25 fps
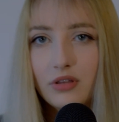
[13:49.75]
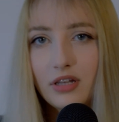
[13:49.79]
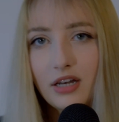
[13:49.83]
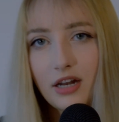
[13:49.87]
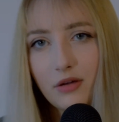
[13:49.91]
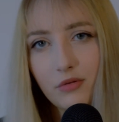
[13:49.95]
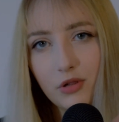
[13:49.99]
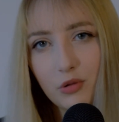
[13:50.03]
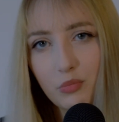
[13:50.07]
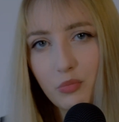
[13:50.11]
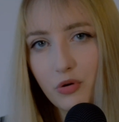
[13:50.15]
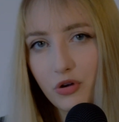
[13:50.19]
that
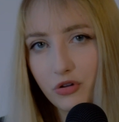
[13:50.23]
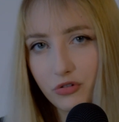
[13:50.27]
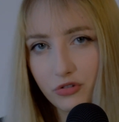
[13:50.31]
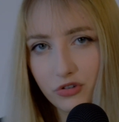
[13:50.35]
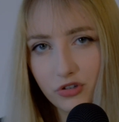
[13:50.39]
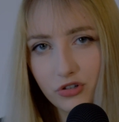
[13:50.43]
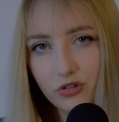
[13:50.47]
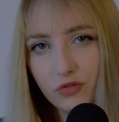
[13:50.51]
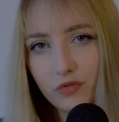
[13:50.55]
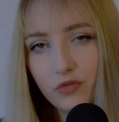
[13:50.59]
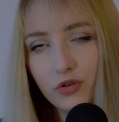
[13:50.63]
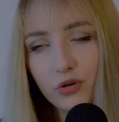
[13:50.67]
I will
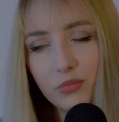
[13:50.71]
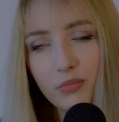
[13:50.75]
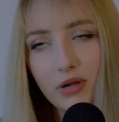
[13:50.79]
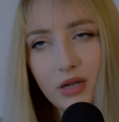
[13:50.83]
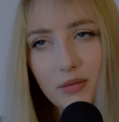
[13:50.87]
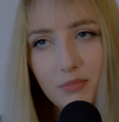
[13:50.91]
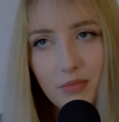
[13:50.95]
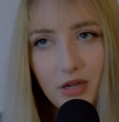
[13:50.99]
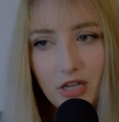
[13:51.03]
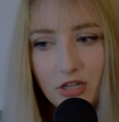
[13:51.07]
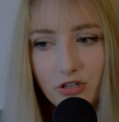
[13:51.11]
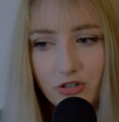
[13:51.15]
post for
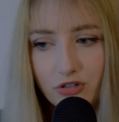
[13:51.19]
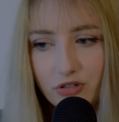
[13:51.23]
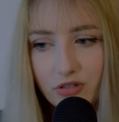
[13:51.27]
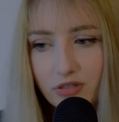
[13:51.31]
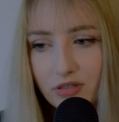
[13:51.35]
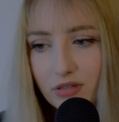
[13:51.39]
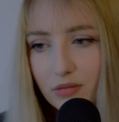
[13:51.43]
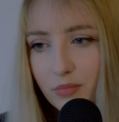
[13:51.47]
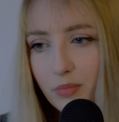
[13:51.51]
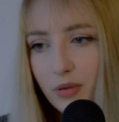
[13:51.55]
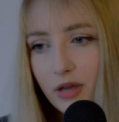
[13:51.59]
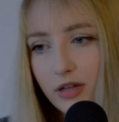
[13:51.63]
my
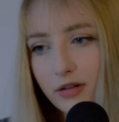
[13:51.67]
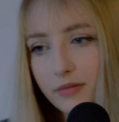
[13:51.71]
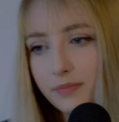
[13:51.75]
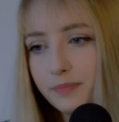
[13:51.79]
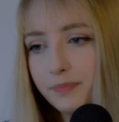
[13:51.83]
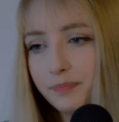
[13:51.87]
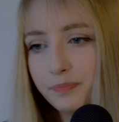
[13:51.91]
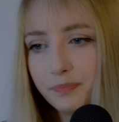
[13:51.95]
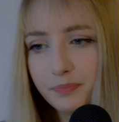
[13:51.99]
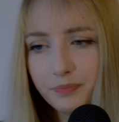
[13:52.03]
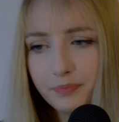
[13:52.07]
patrons, but